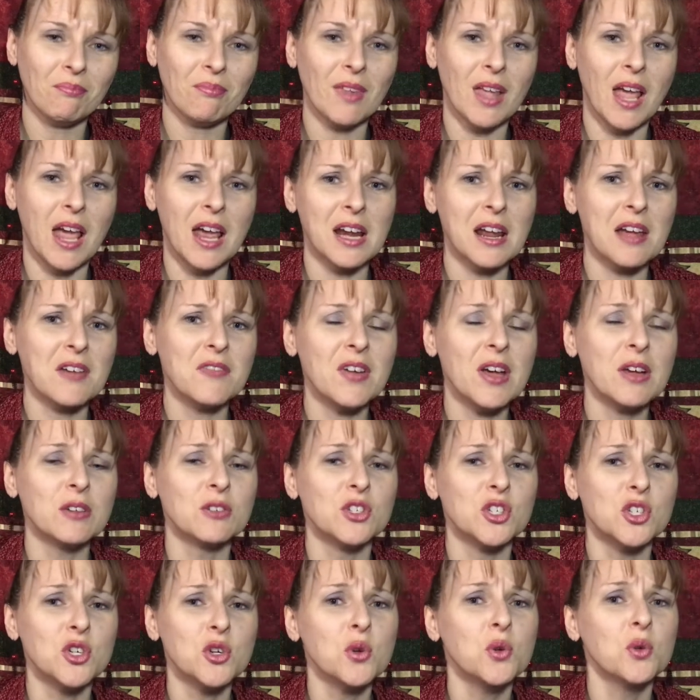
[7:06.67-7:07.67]
And I found
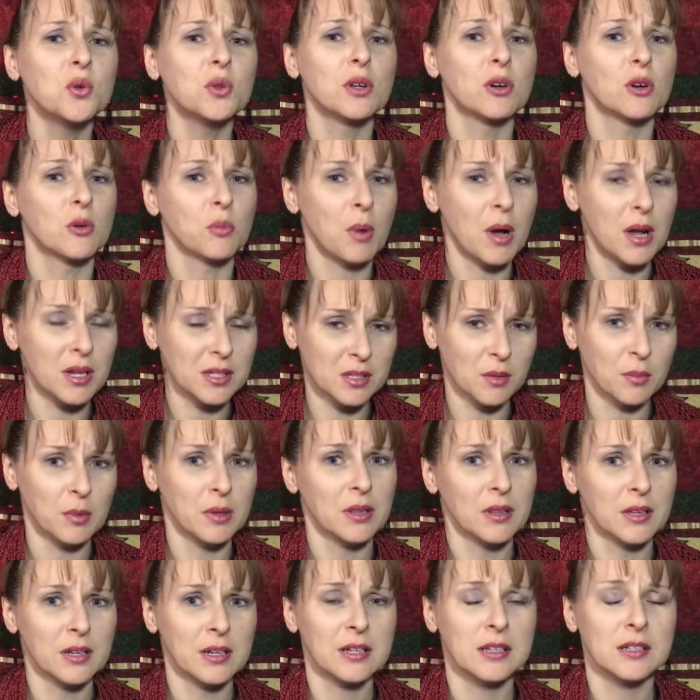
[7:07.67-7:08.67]
two that are
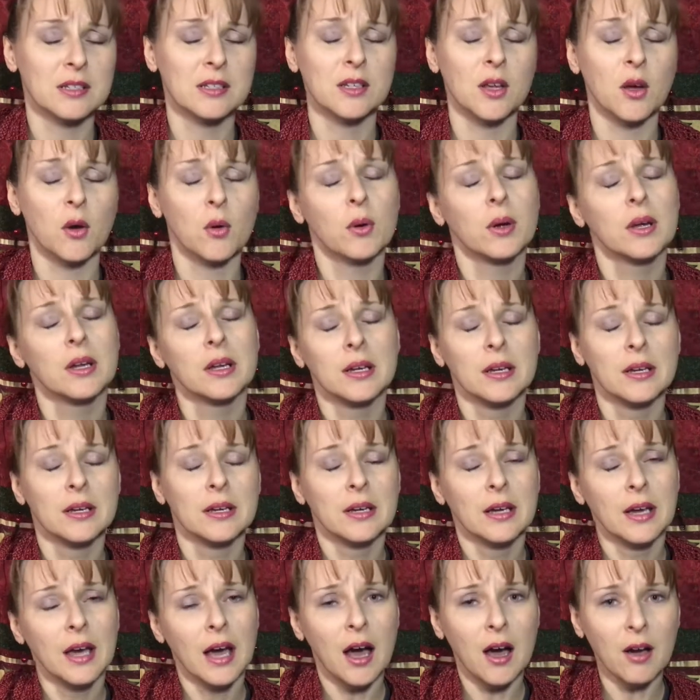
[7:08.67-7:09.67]
possibilities. So
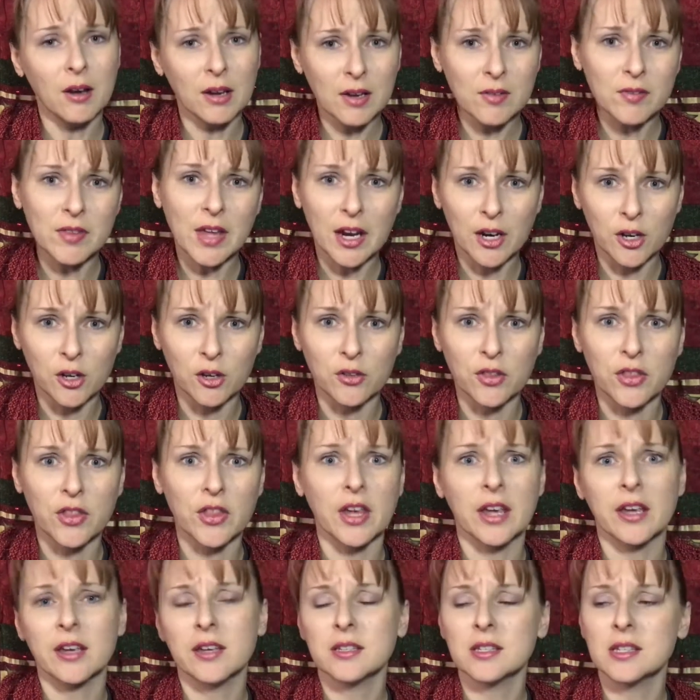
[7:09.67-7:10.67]
I'll give that a good
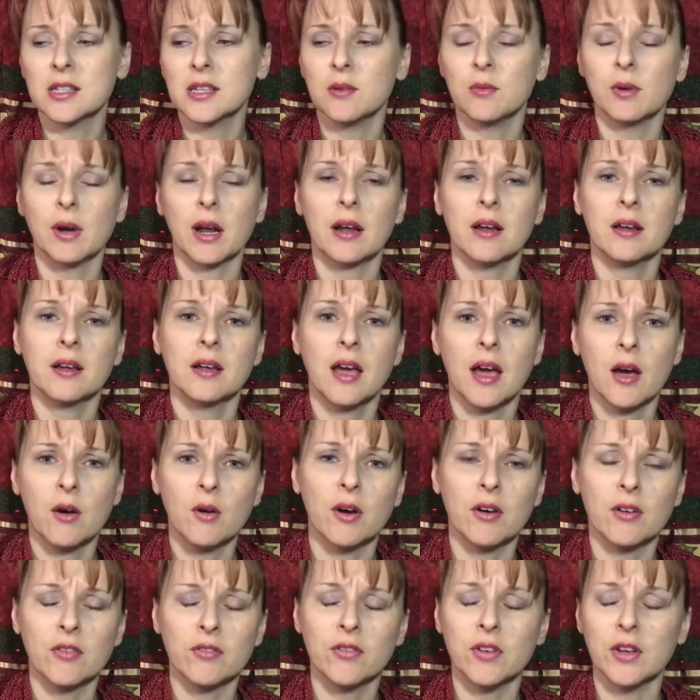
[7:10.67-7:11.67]
think and see how
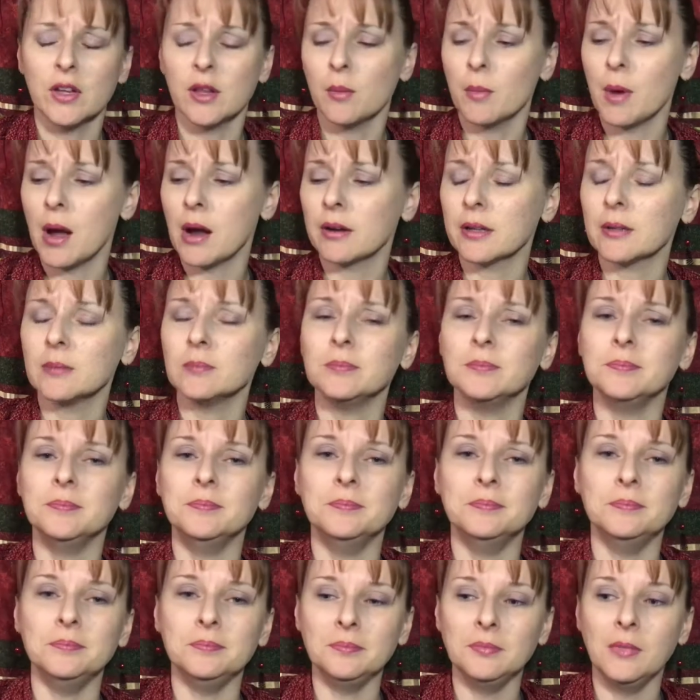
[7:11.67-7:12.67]
I feel about it.
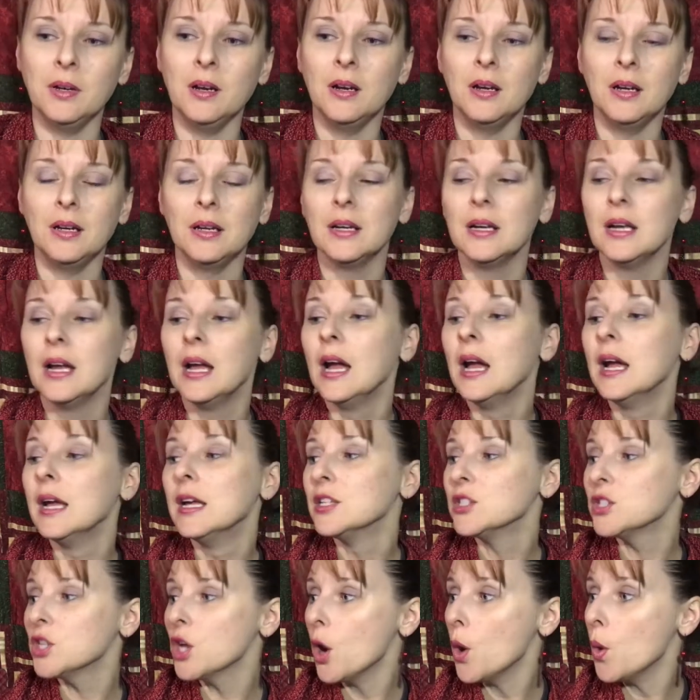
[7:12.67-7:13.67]

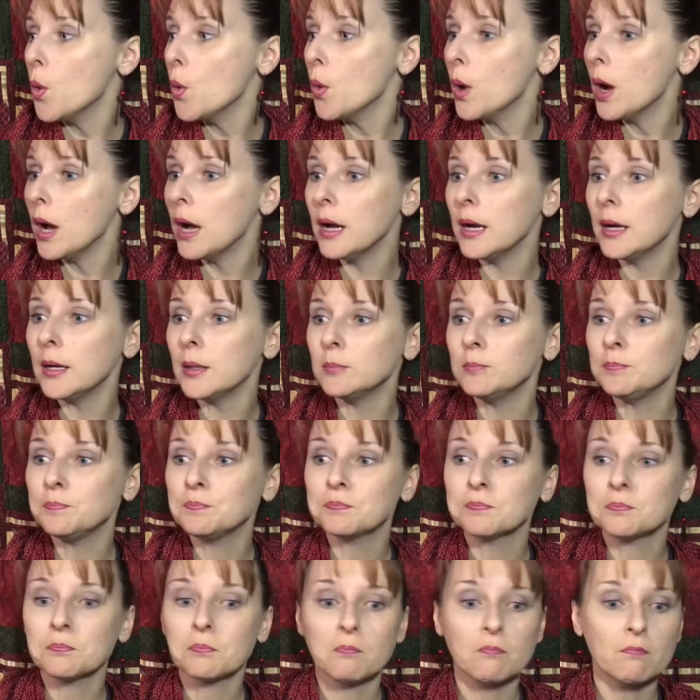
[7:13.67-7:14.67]
So,
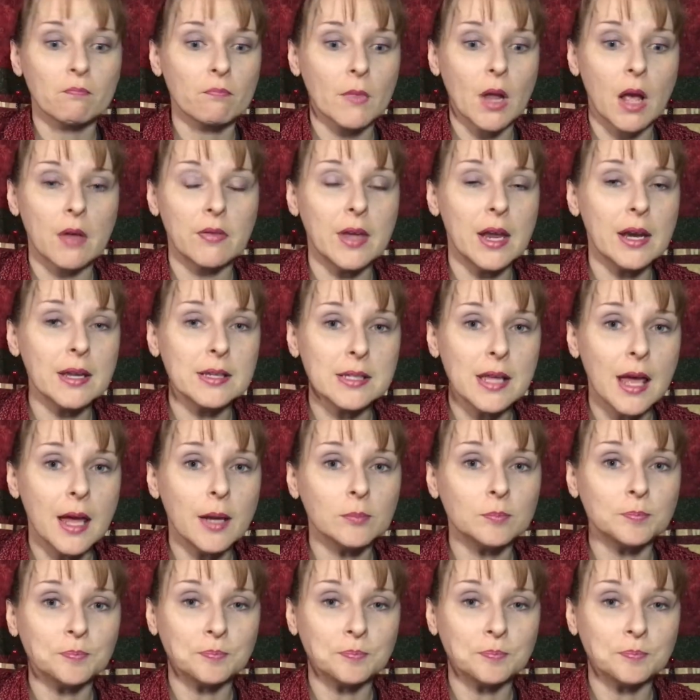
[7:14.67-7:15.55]
that is that.